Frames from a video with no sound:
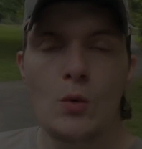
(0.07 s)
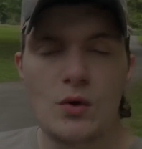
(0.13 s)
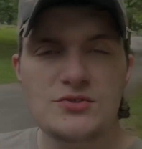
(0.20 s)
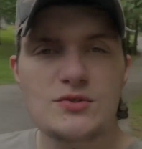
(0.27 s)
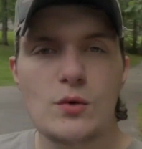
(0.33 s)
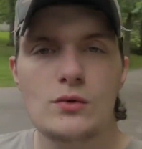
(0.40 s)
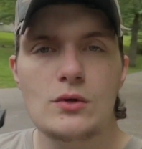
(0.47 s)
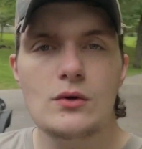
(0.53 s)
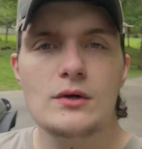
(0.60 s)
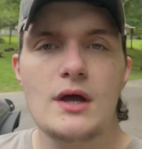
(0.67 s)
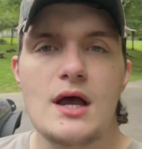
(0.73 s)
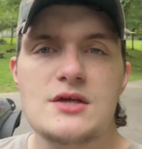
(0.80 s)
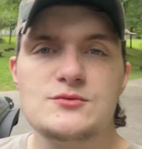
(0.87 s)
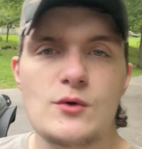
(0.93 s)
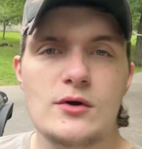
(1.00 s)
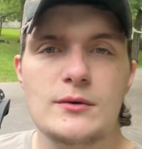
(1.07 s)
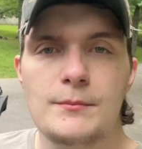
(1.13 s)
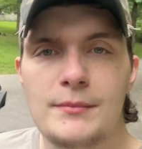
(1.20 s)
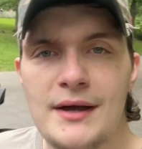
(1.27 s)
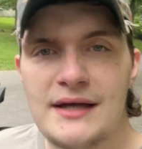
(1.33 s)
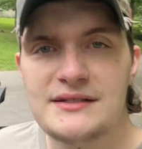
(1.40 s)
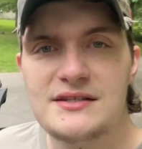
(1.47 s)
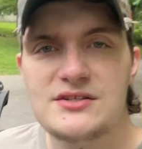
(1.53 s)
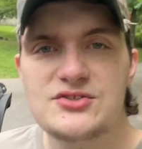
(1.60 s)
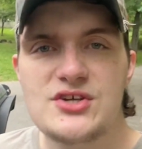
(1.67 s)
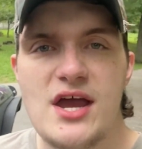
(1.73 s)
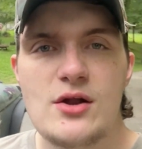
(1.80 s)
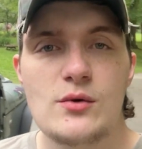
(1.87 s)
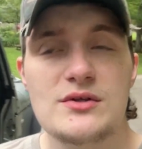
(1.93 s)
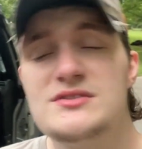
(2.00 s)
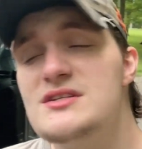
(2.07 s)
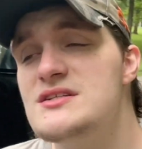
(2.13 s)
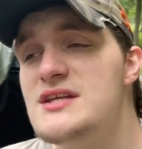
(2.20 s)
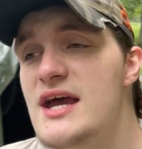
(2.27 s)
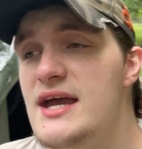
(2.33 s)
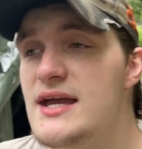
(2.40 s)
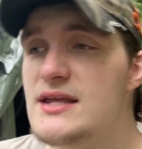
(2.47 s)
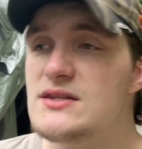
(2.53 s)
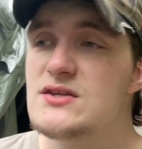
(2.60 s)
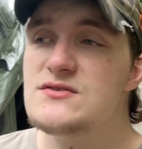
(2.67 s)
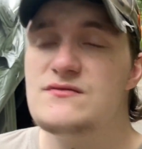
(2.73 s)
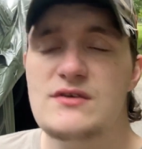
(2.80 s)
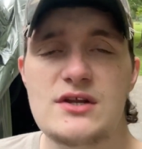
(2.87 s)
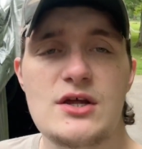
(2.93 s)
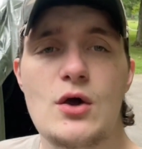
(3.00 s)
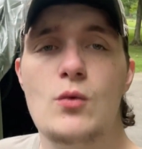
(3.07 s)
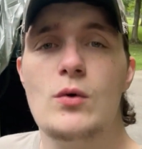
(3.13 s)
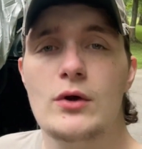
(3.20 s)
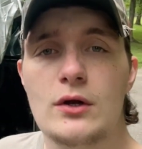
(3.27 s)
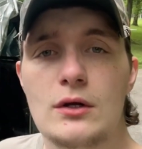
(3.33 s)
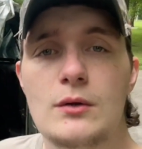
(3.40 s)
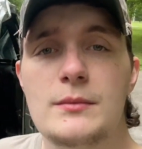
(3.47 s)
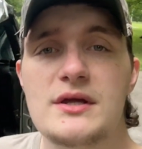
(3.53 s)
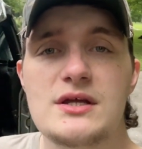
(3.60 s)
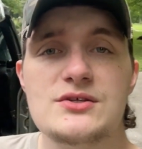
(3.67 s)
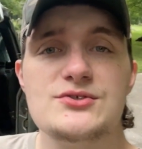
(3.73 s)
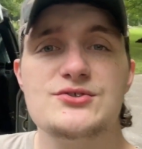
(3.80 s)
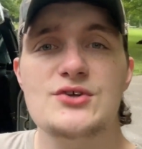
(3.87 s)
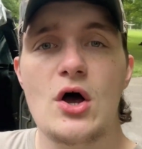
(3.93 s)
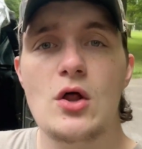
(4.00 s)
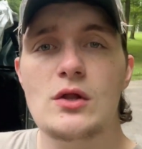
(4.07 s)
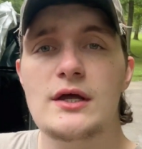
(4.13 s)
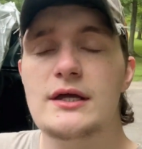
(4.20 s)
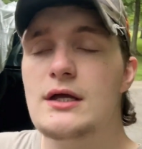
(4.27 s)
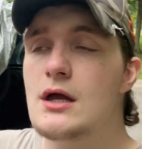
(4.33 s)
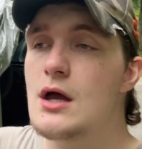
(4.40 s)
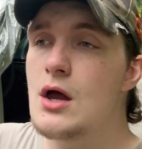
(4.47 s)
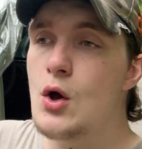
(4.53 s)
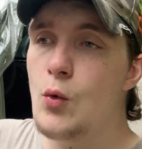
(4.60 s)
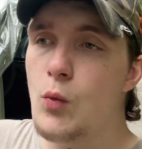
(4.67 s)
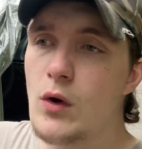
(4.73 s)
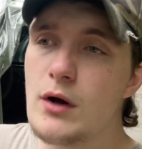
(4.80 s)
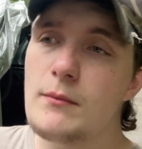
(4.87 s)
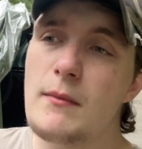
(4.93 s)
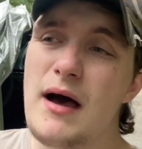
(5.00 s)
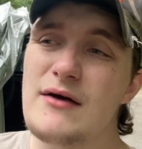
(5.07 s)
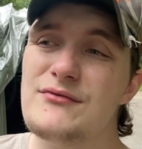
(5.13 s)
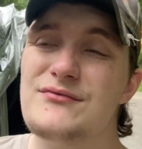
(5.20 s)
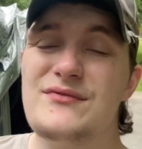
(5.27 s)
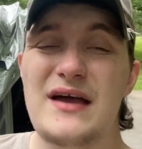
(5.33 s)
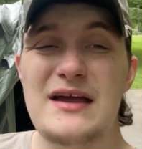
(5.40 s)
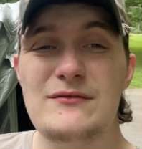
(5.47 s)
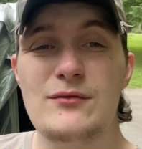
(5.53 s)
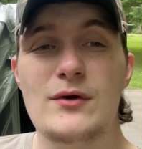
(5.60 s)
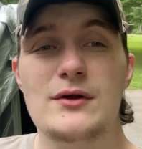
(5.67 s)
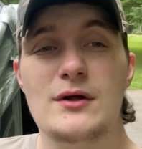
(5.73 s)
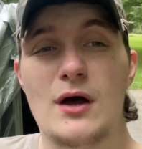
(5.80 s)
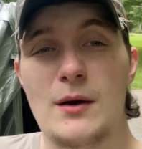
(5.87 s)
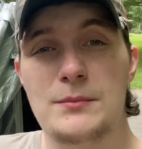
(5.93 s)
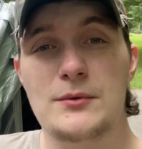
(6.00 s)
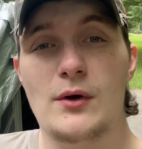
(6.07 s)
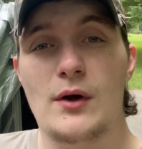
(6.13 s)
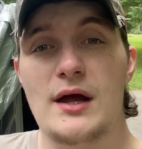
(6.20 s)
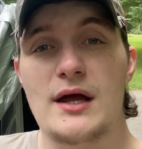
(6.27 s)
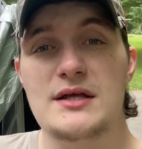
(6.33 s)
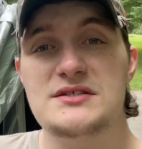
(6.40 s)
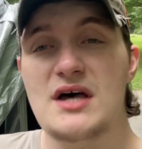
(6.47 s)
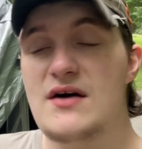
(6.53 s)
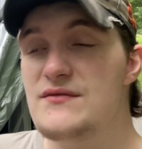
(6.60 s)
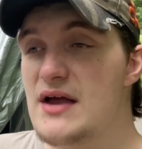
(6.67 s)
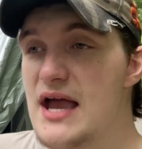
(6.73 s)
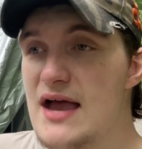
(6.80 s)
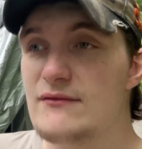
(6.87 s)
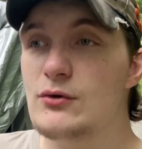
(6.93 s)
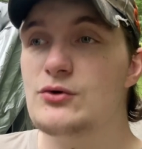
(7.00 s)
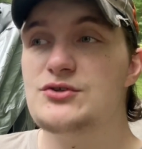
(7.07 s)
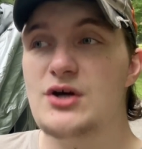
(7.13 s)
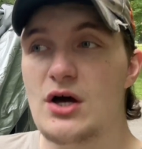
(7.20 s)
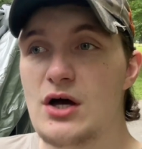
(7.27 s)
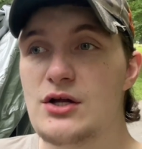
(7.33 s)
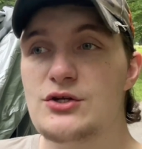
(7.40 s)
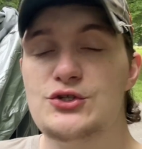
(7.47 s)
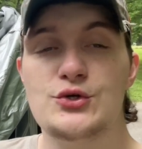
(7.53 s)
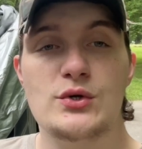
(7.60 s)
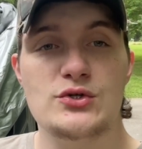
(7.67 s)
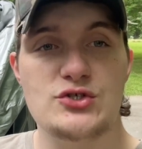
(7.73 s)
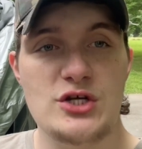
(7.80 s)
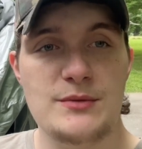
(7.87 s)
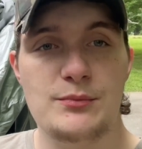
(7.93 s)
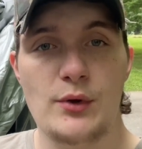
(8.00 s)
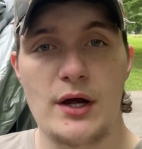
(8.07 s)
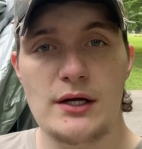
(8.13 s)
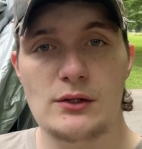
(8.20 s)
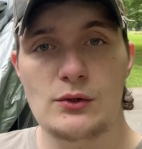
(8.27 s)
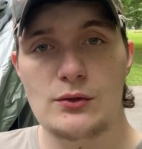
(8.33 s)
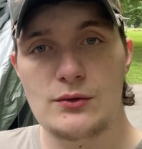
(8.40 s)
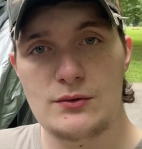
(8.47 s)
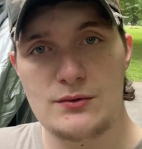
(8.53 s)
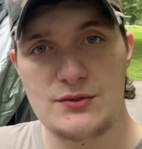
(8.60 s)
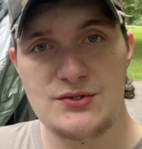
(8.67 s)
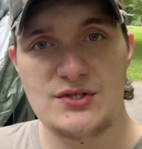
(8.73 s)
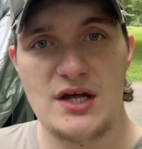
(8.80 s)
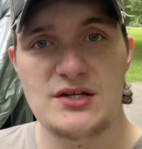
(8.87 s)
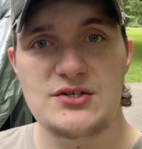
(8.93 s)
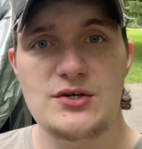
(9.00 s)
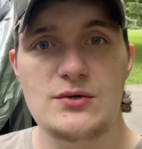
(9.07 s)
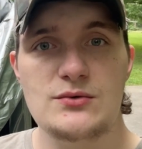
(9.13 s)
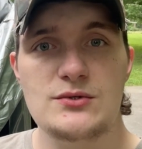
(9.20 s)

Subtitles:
What's going on, guys? Welcome back to the channel, and today in this video we're going to be installing one of my favorite upgrades I've ever done to a Jeep Wrangler. Stay tuned.